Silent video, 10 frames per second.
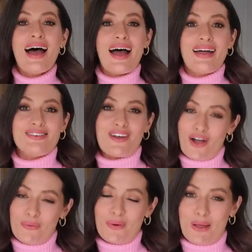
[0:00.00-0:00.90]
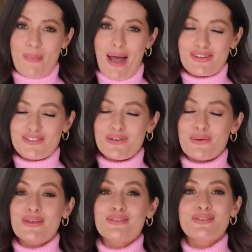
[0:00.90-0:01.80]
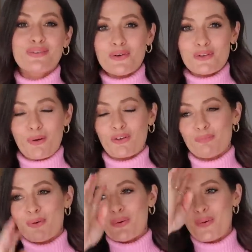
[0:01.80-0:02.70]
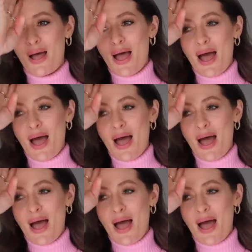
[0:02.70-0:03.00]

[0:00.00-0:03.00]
and I will get back to you as soon as possible.